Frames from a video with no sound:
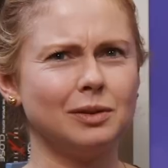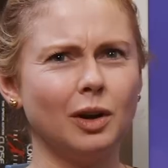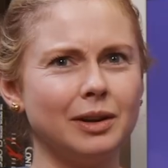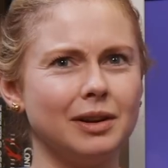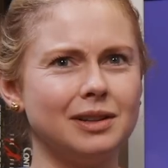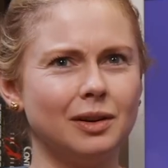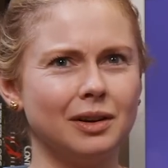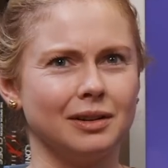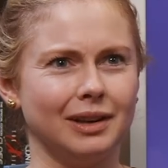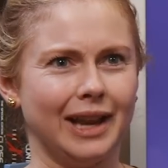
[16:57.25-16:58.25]
it's not
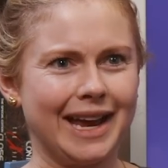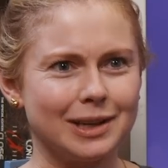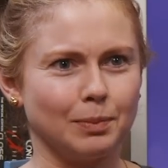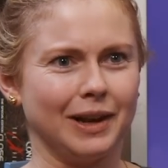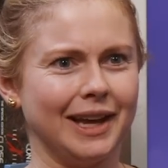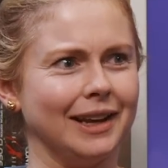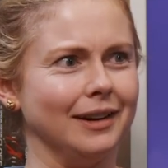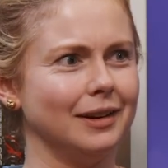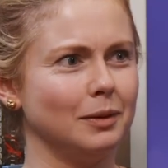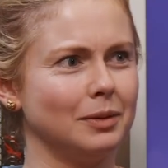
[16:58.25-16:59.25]
a light
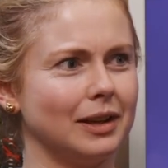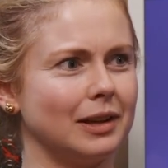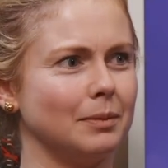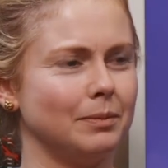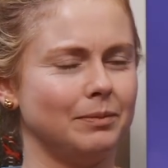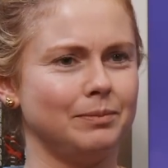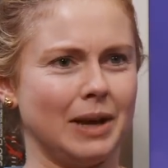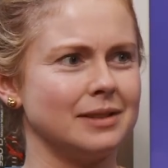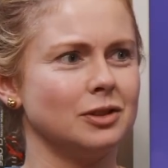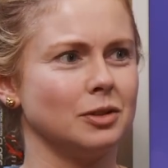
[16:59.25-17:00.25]
plane. It was like a
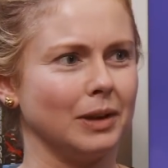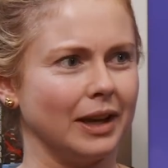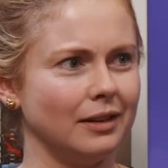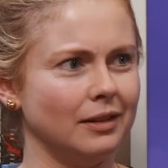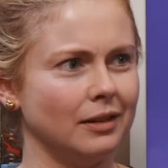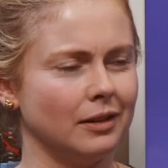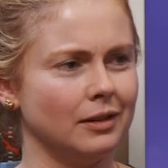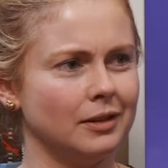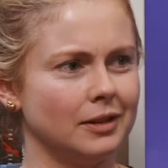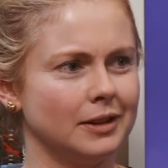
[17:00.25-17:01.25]
passenger plane,